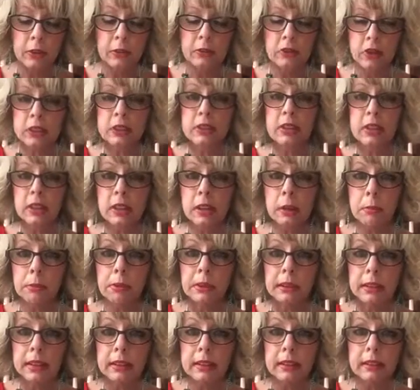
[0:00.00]
just
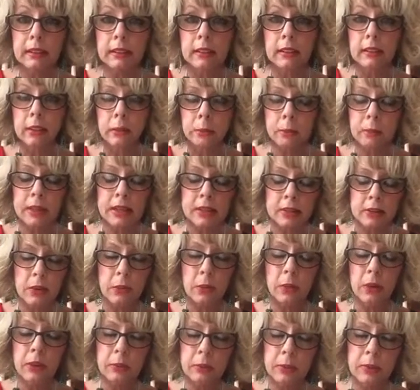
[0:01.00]
incomplete. The peace that
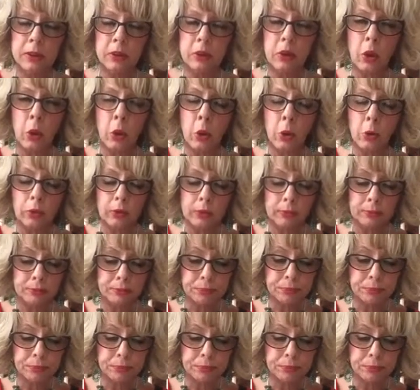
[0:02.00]
we have been told.